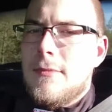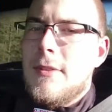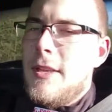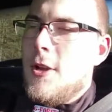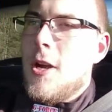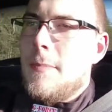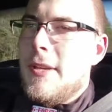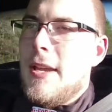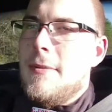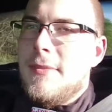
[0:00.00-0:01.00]
and the
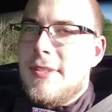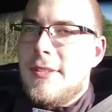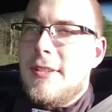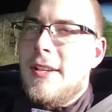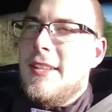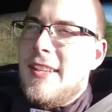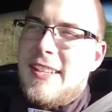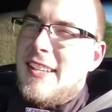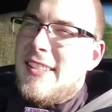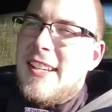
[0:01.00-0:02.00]
RPMs,
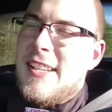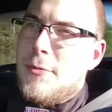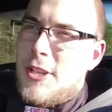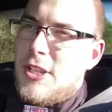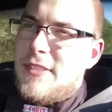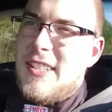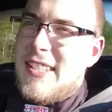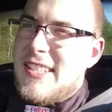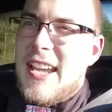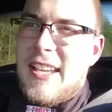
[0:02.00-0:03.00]
it's like it didn't want to shift in the
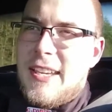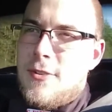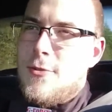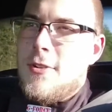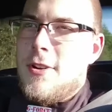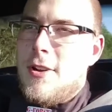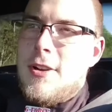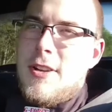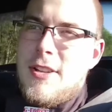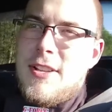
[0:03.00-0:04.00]
second, or
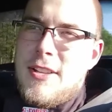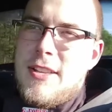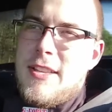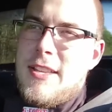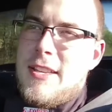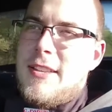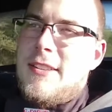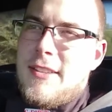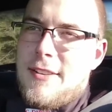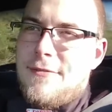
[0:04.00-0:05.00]

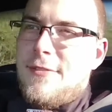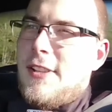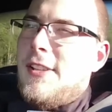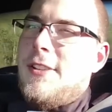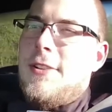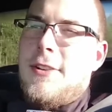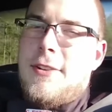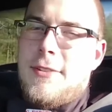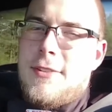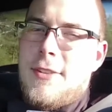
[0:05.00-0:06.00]
if
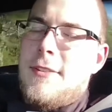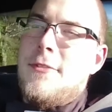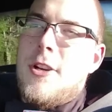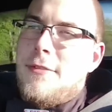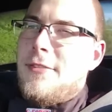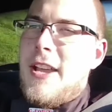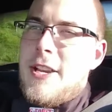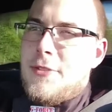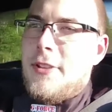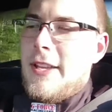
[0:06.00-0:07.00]
the converter
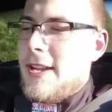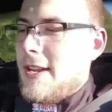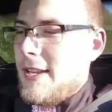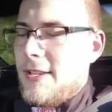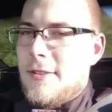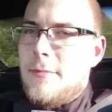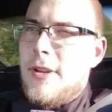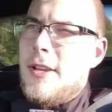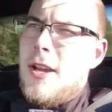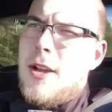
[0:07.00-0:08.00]
flashed really high.
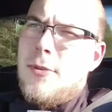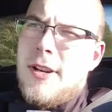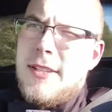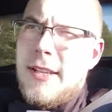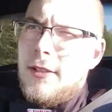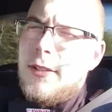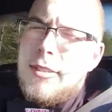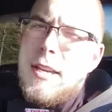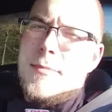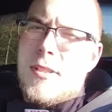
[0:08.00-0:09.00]
But we're going to take a look at the
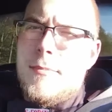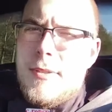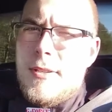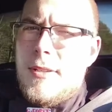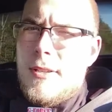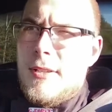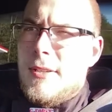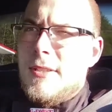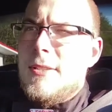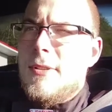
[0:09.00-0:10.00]
time slip and
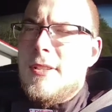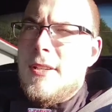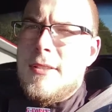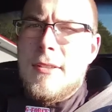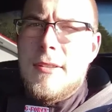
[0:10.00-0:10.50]
see what it says.